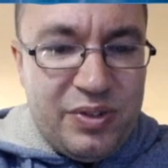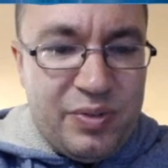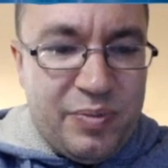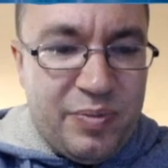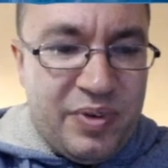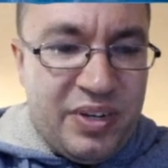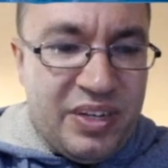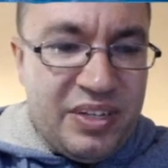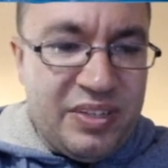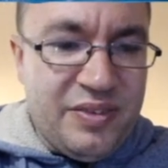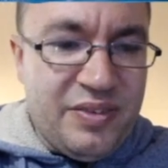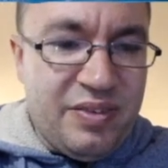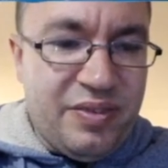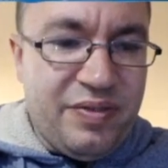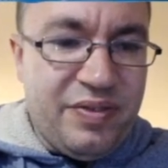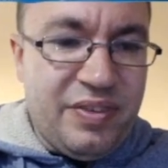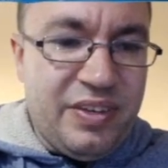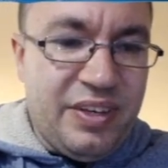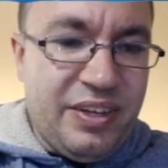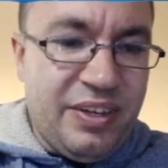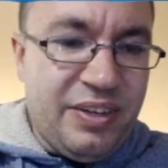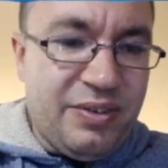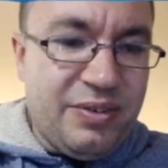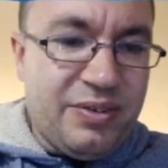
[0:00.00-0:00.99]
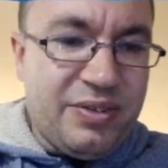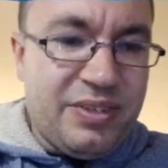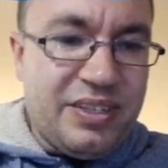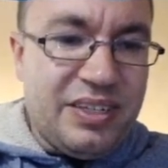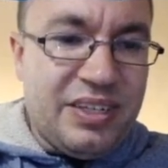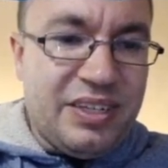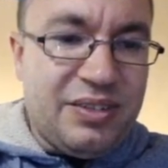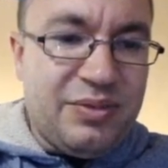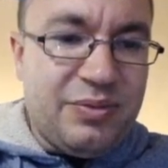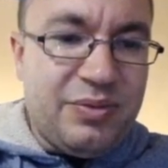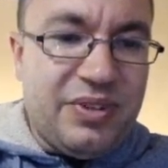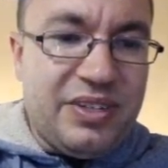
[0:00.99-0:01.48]
reminds me of the Neo
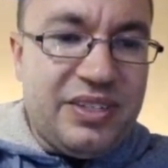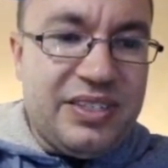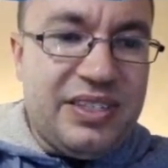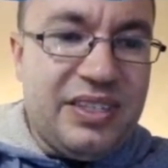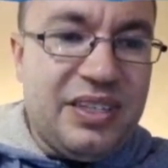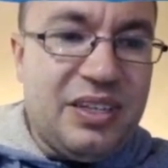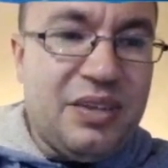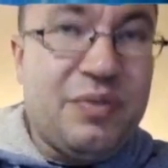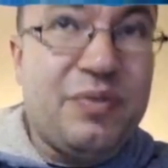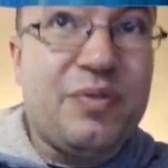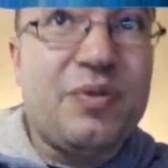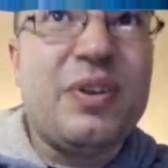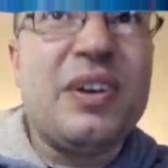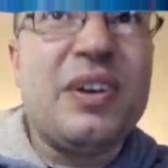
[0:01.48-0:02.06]
sets when I see that for